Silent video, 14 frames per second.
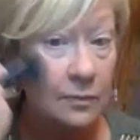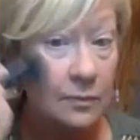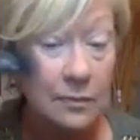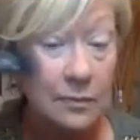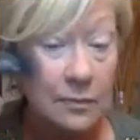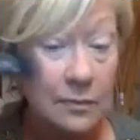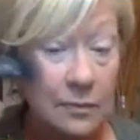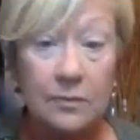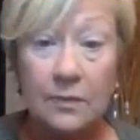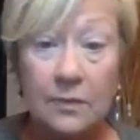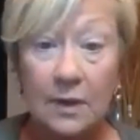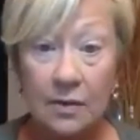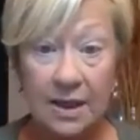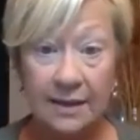Okay,
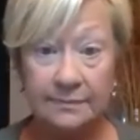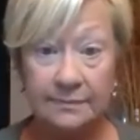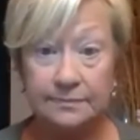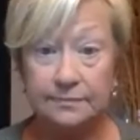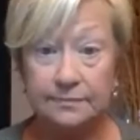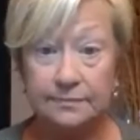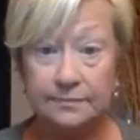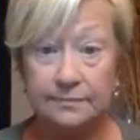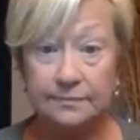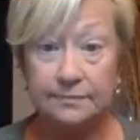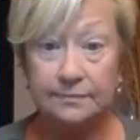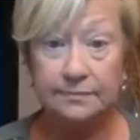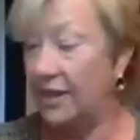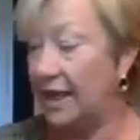
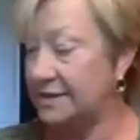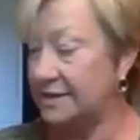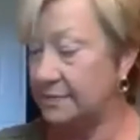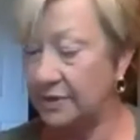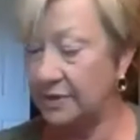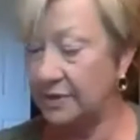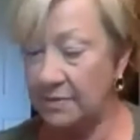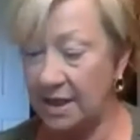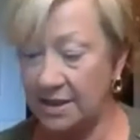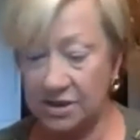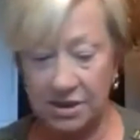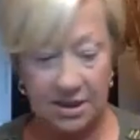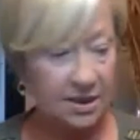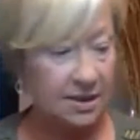that's pretty much
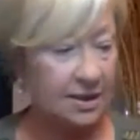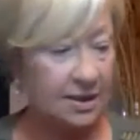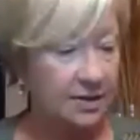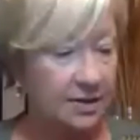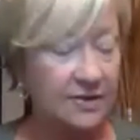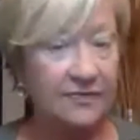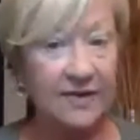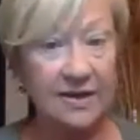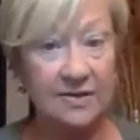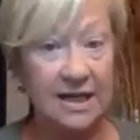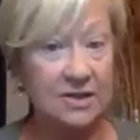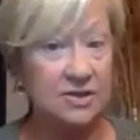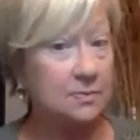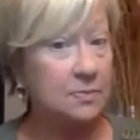the
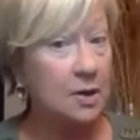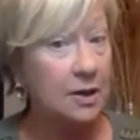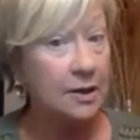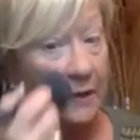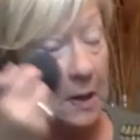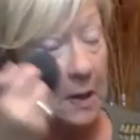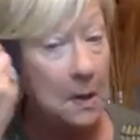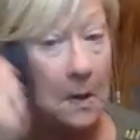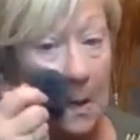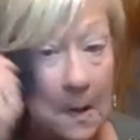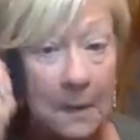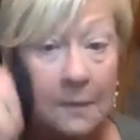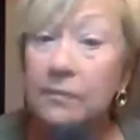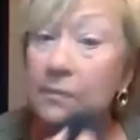foundation part of it.
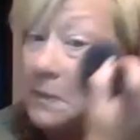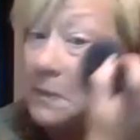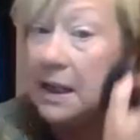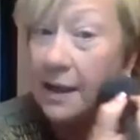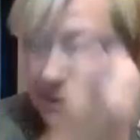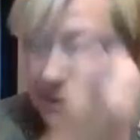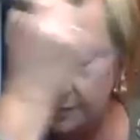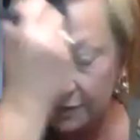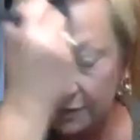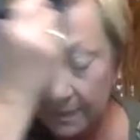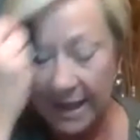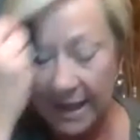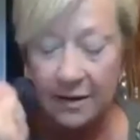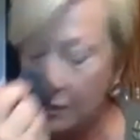And go back
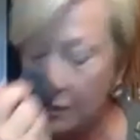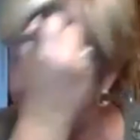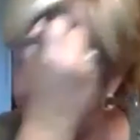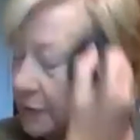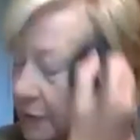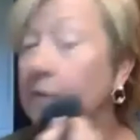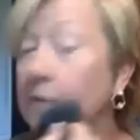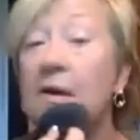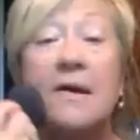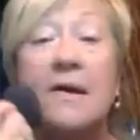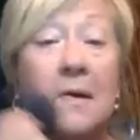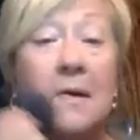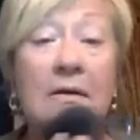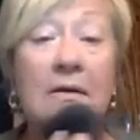over,
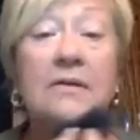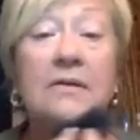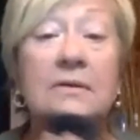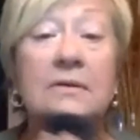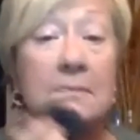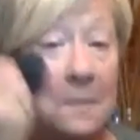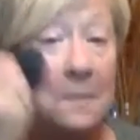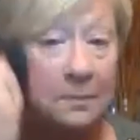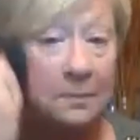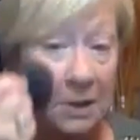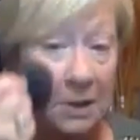blend it